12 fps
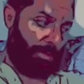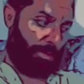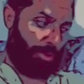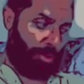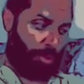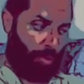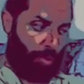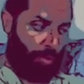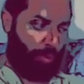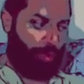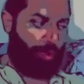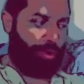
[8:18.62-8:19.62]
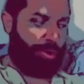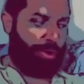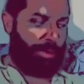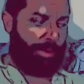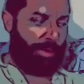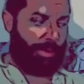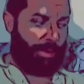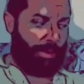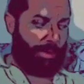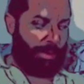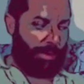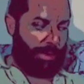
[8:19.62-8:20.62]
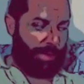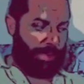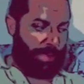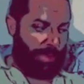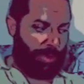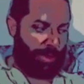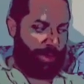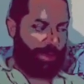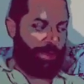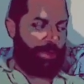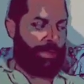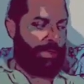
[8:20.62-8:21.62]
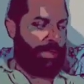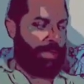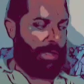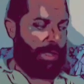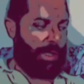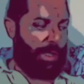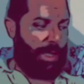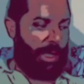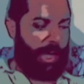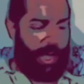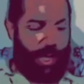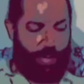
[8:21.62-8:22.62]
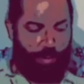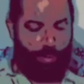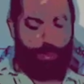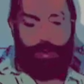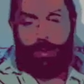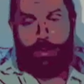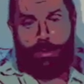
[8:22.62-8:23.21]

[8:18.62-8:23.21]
Schools teach us how to think